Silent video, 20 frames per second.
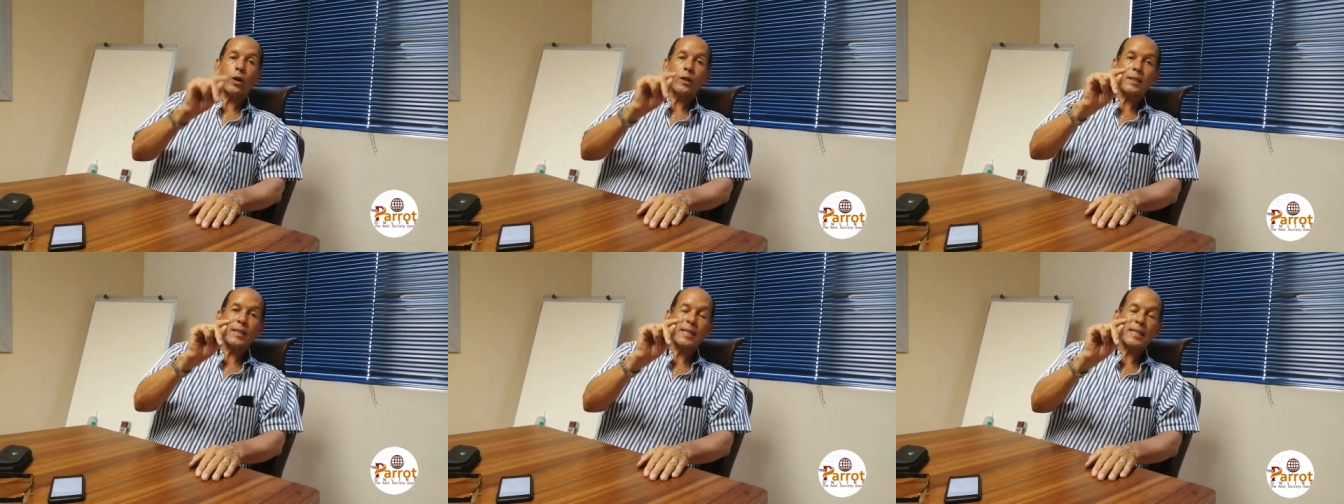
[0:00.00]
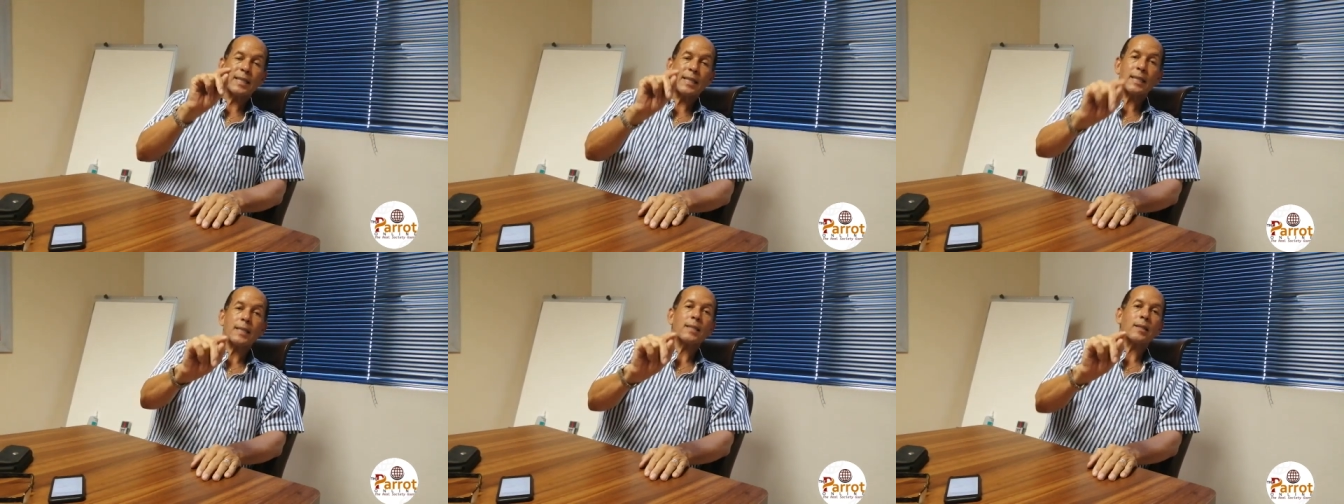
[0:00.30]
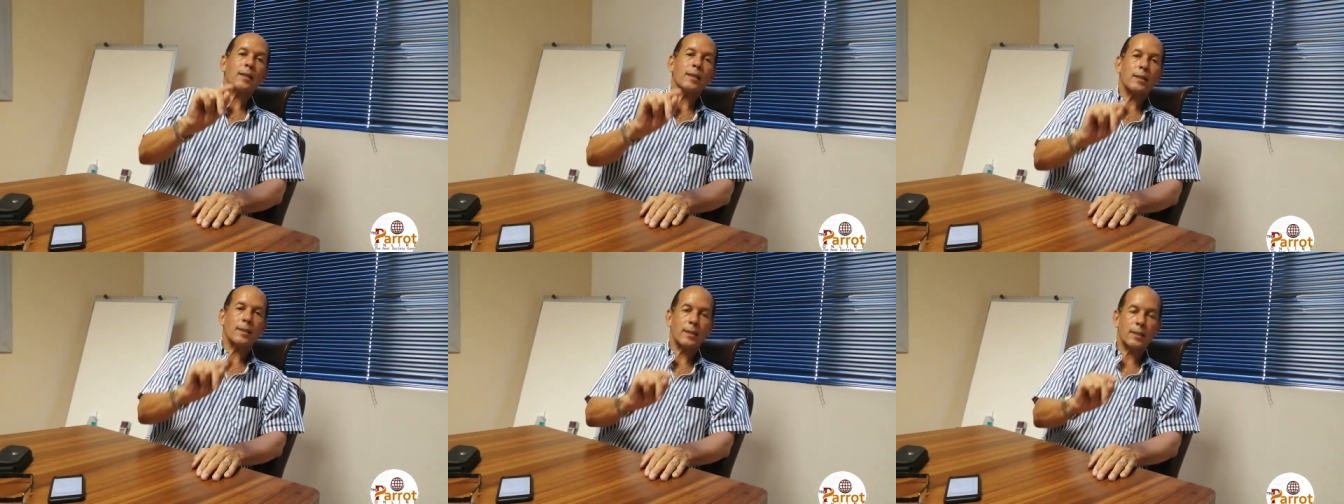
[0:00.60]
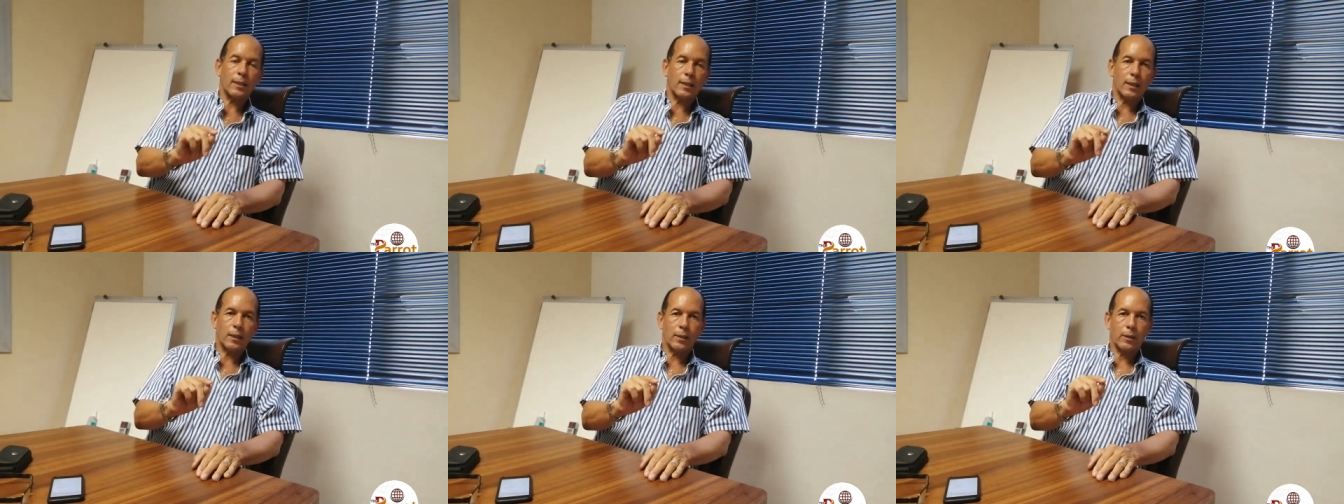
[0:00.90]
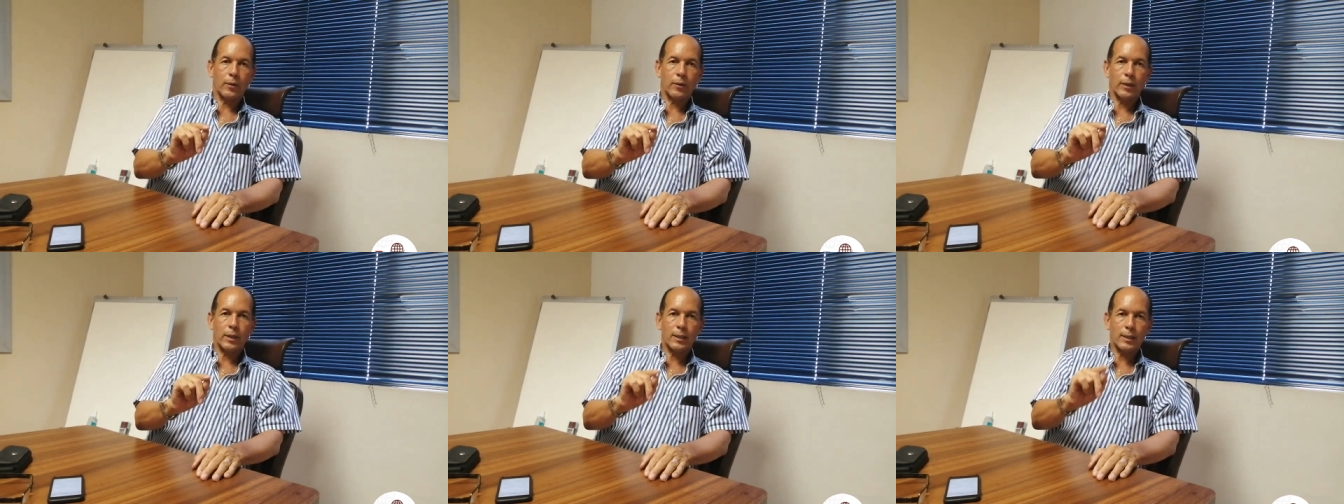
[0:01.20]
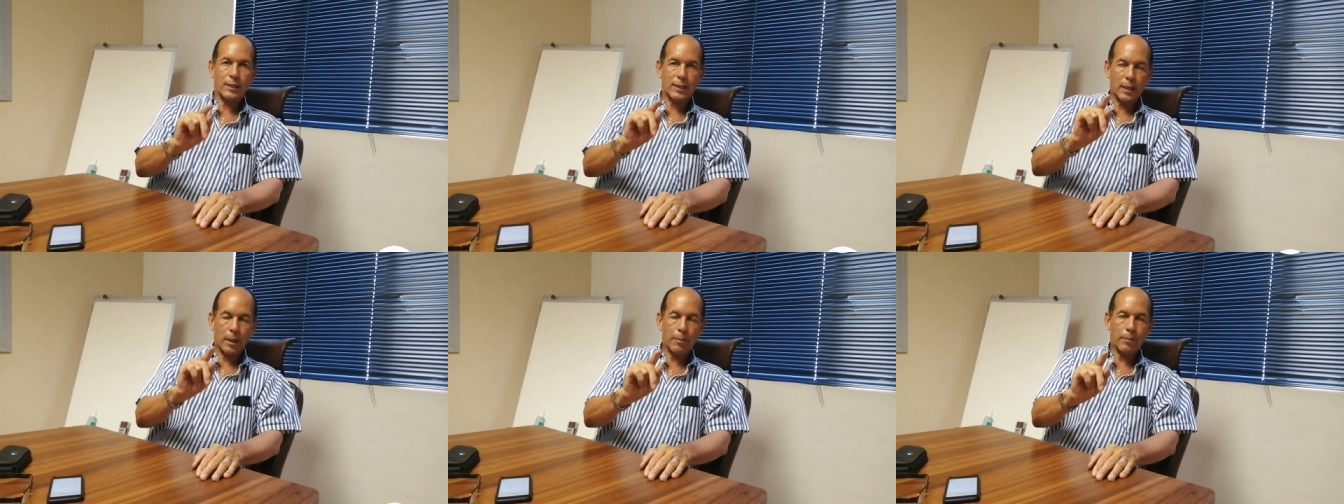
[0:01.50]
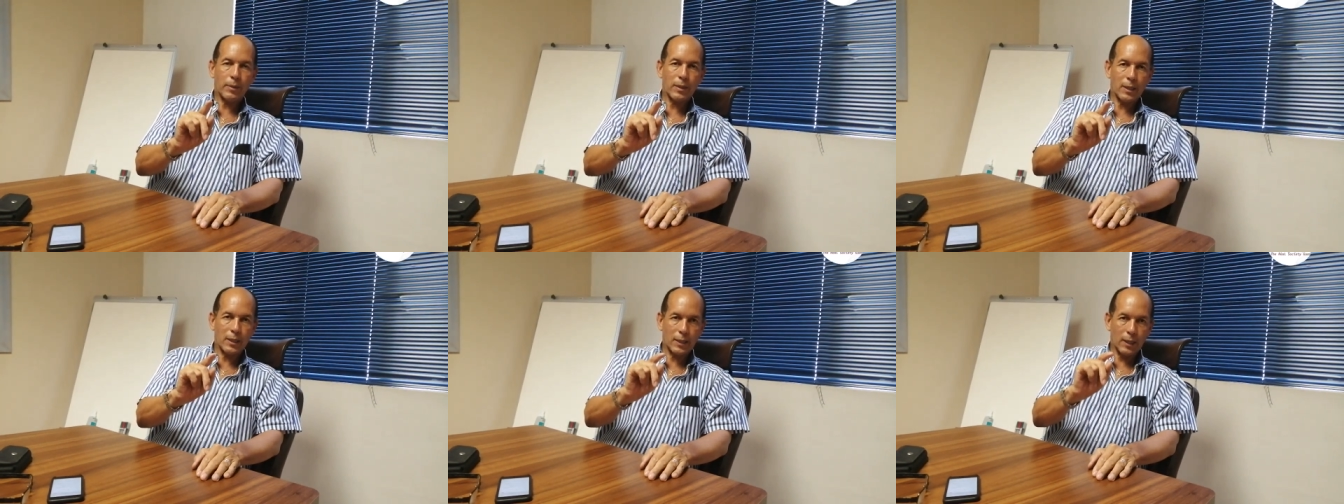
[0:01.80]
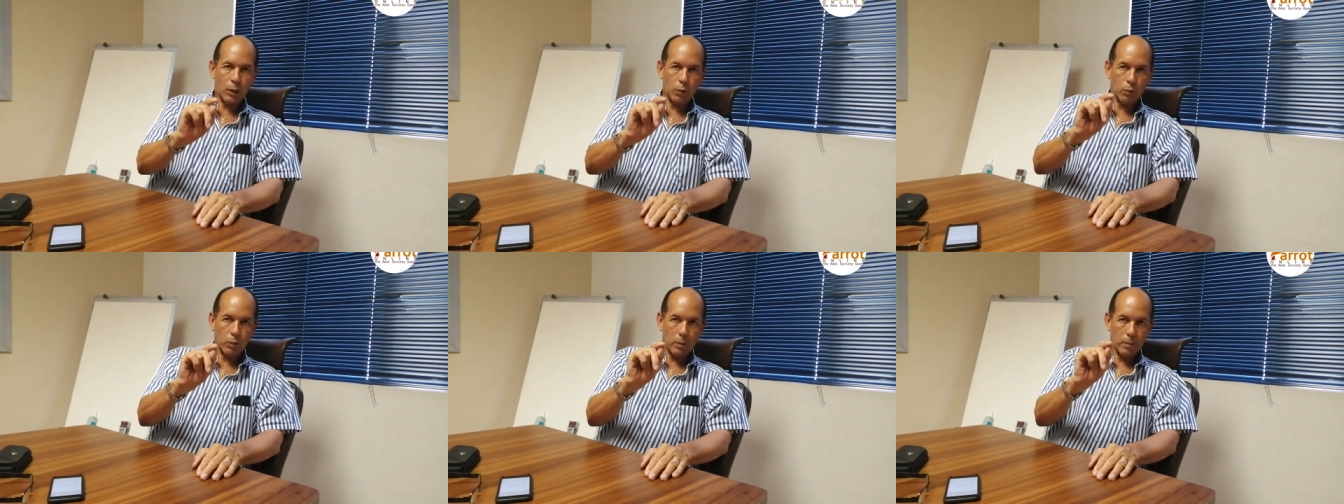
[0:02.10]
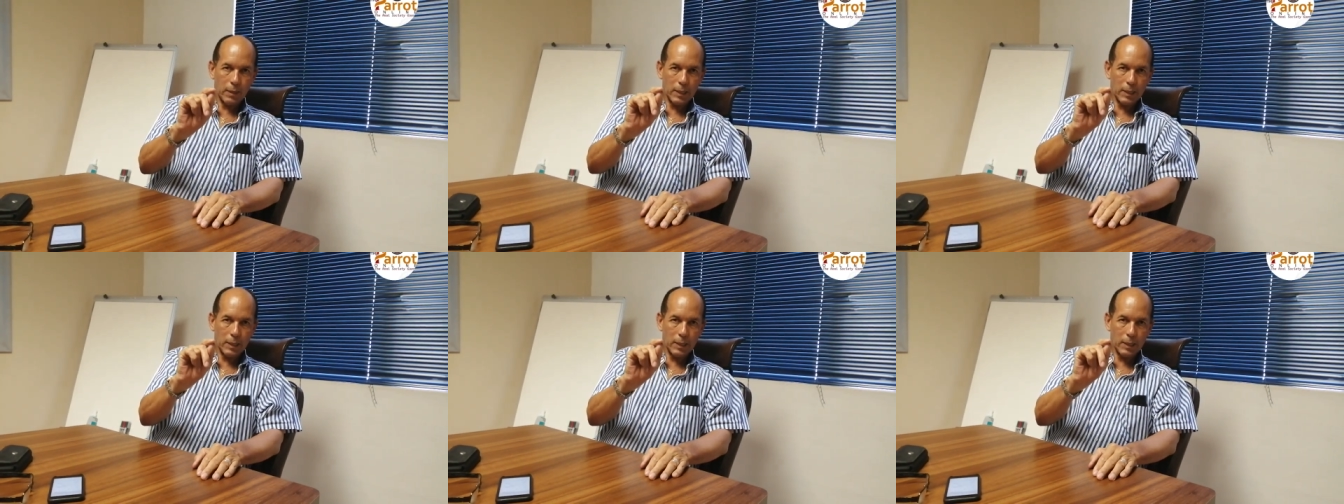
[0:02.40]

Consistency is something that